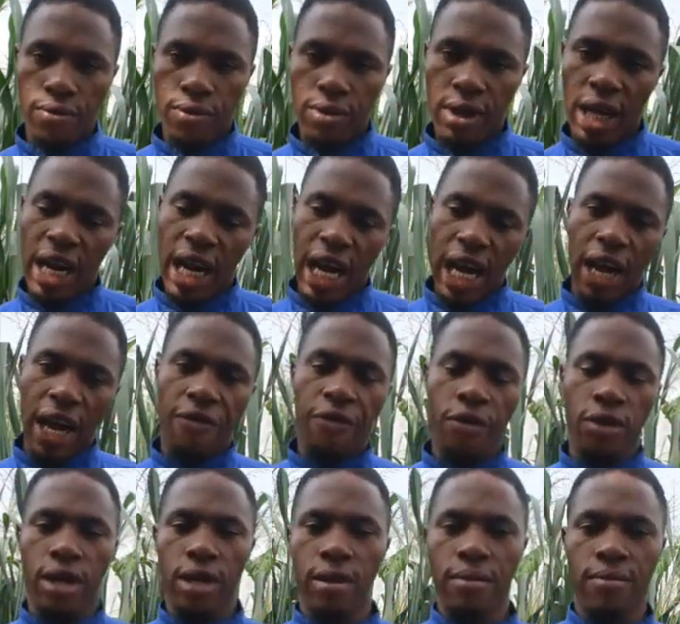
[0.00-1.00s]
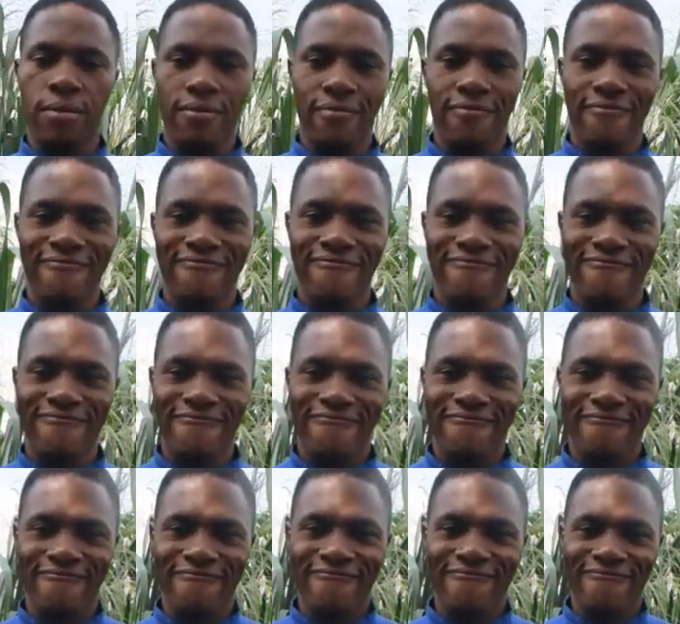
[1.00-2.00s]
that I have for them.
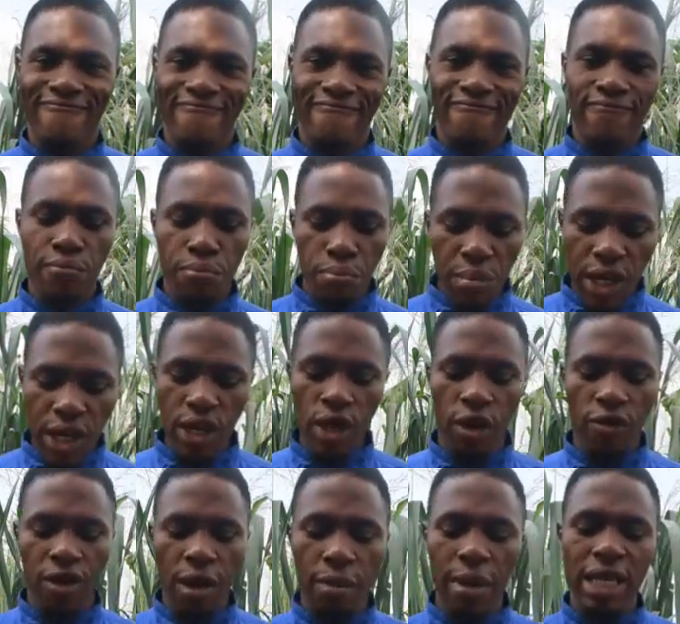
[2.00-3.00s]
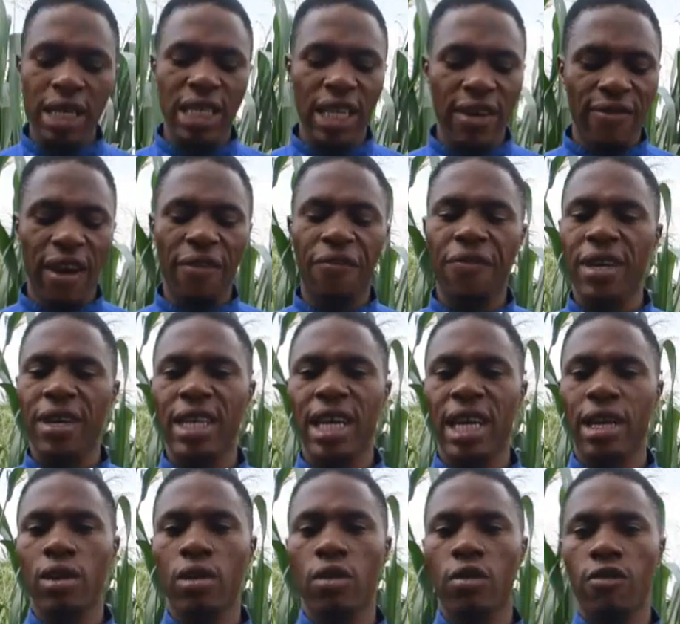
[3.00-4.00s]
Many of them have never felt
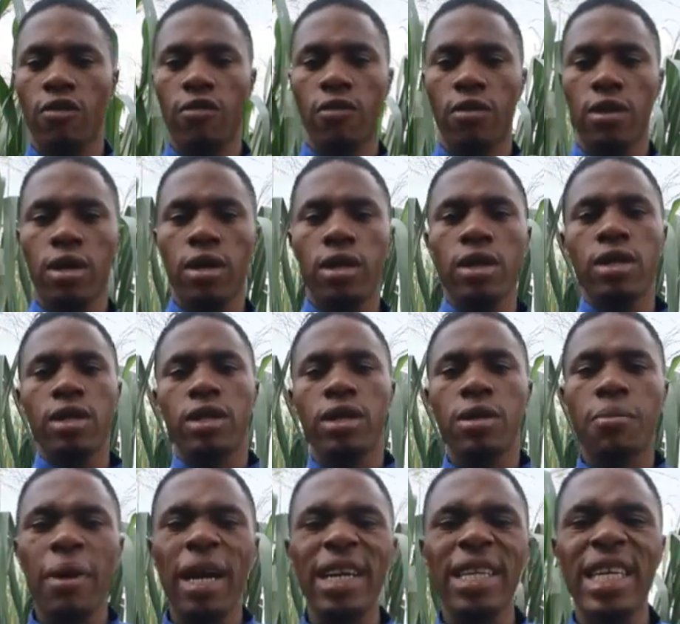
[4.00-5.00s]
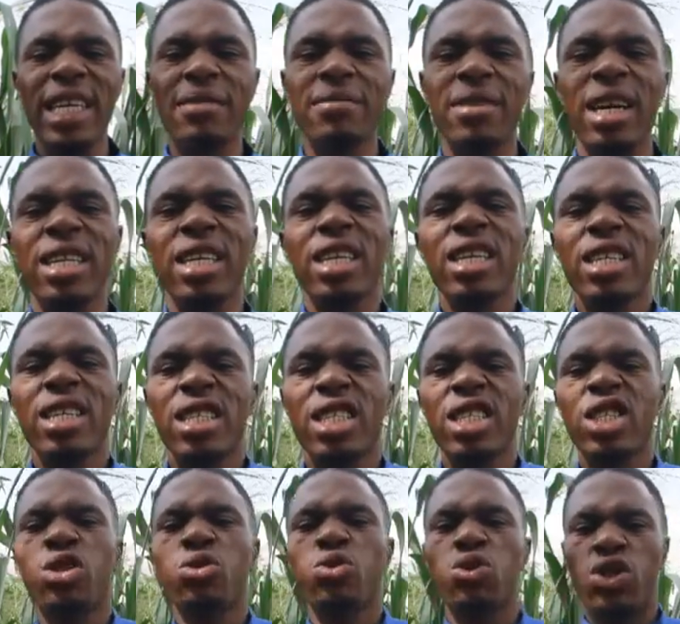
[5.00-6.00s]
that love. Remind them that they
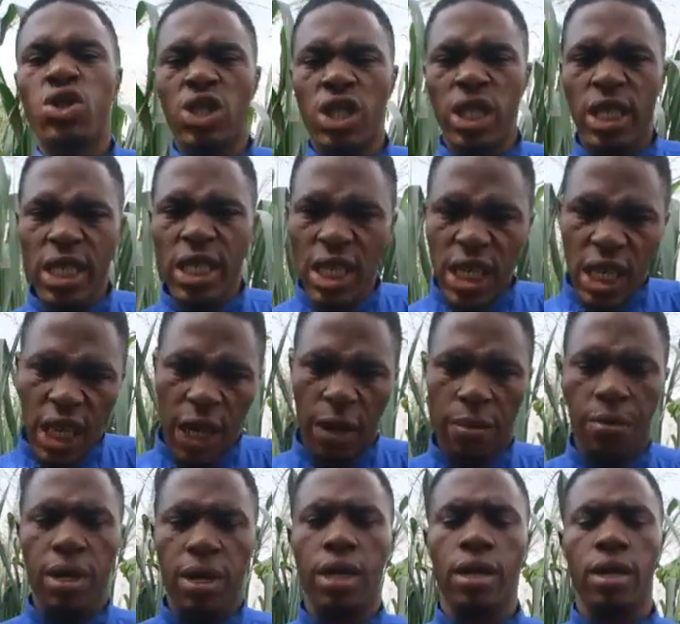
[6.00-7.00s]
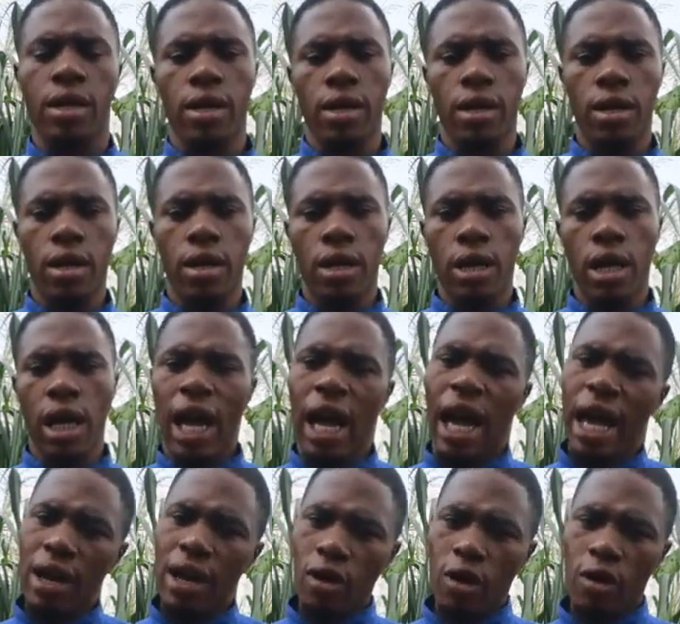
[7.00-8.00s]
should seek me.
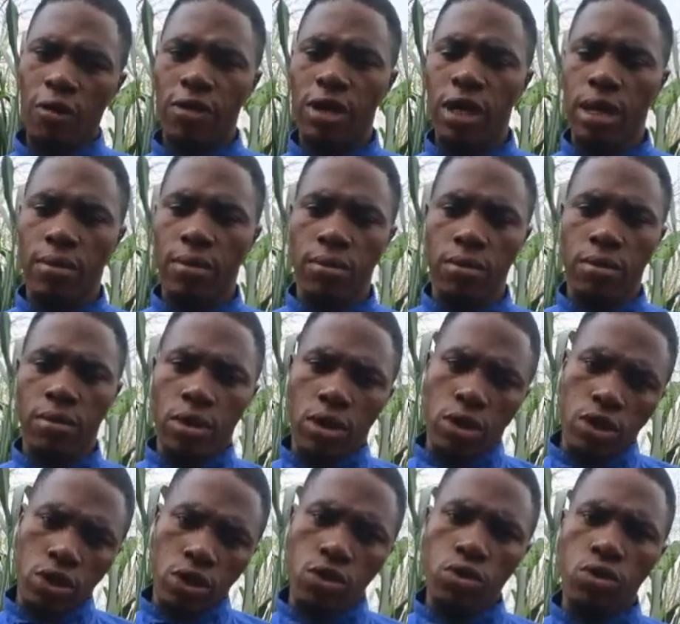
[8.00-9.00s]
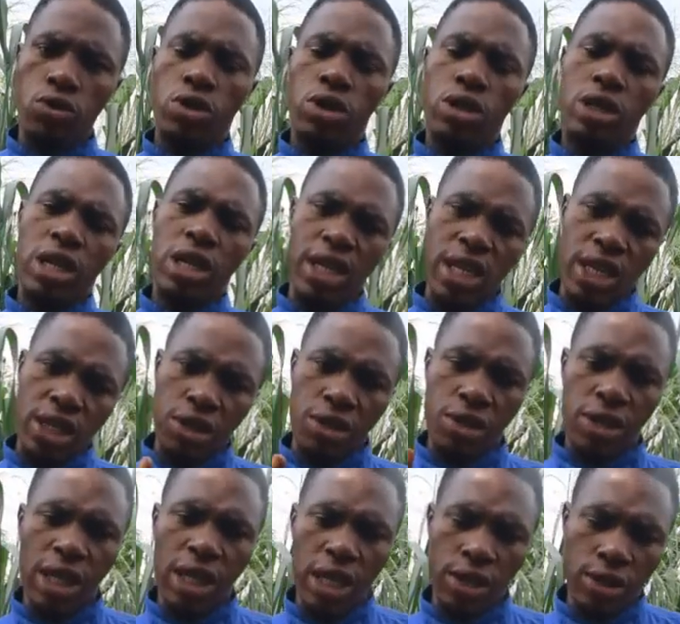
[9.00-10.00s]
I love them. So the nation
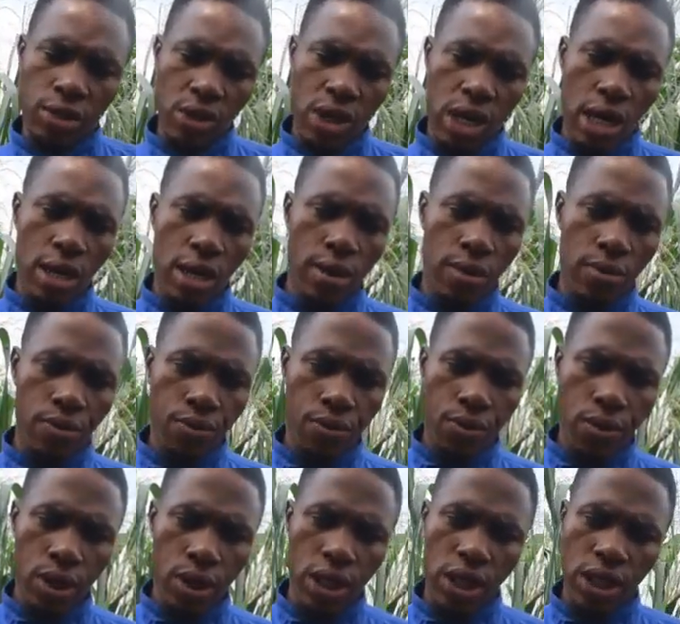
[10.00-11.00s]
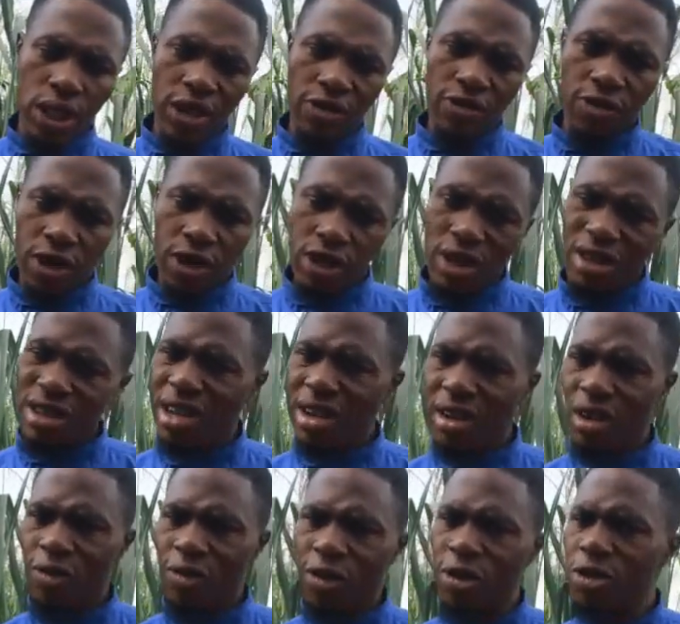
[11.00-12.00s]
South Sudan is the voice of the
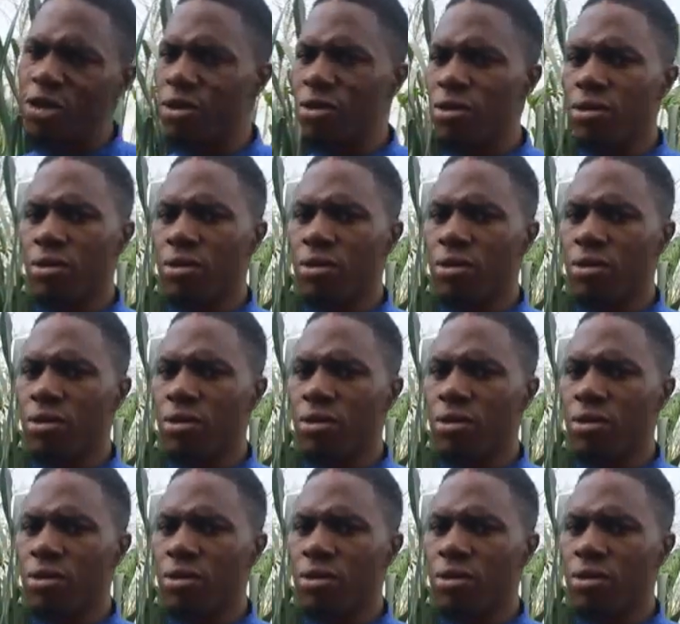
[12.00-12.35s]
Lord for you.